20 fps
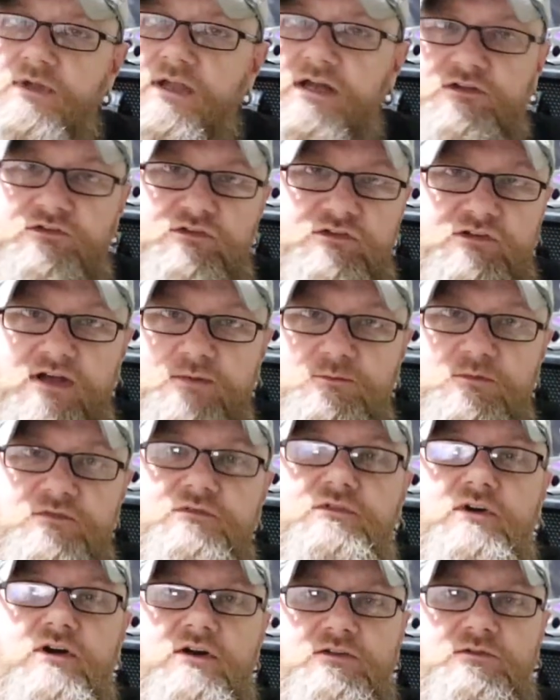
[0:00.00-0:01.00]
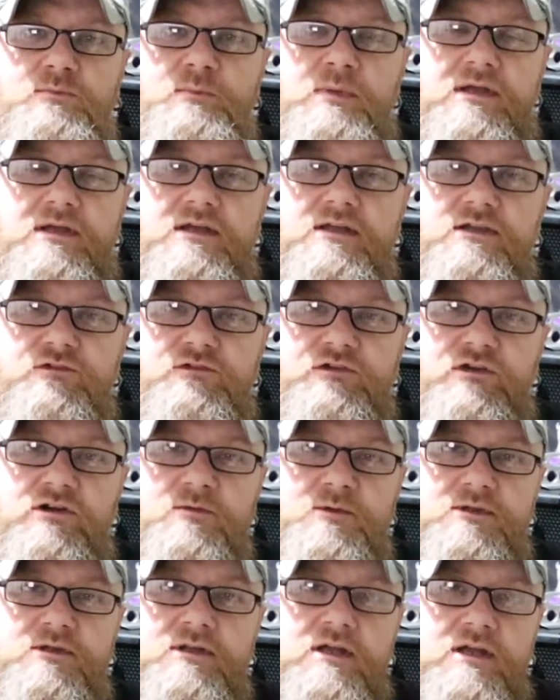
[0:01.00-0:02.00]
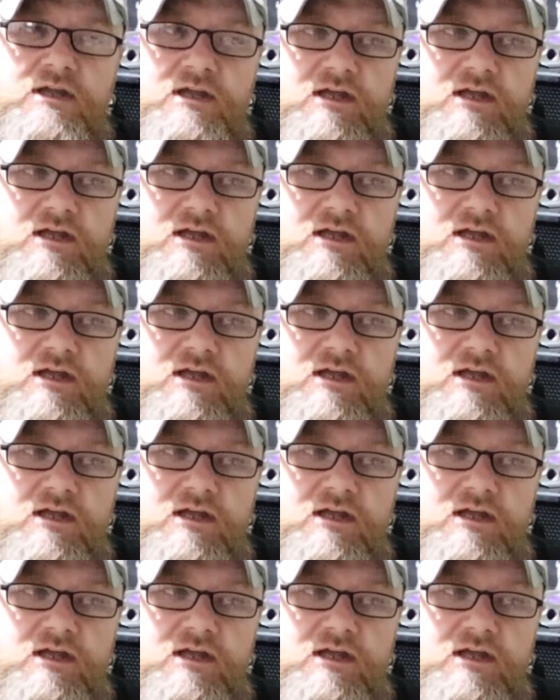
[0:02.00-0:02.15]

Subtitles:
It's the same with Weissbier in German.